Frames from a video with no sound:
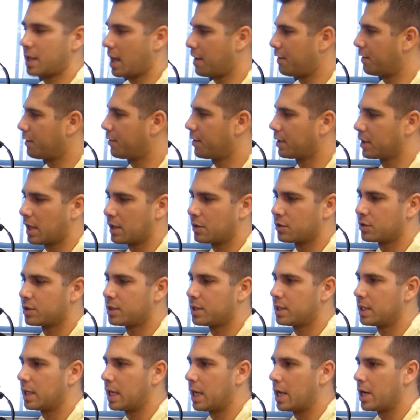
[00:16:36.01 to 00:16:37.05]
Everything that you
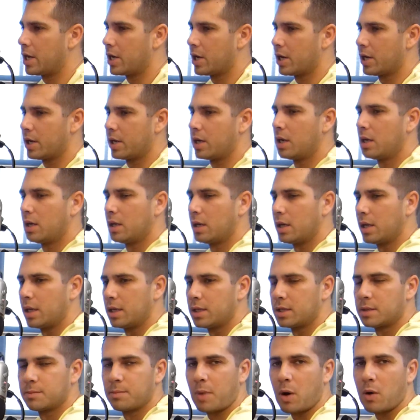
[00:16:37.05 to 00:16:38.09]
see here
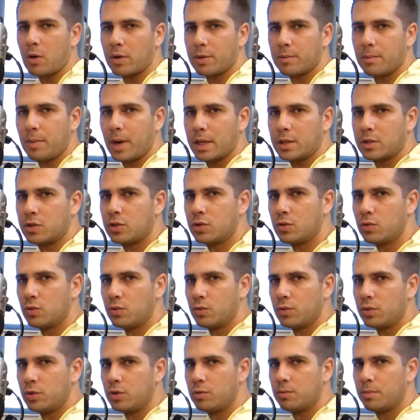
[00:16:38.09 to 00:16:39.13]
is powered by two
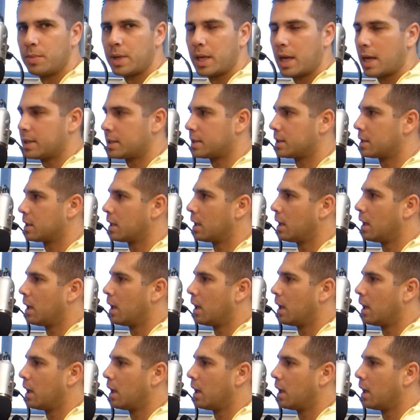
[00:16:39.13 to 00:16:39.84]
UPS,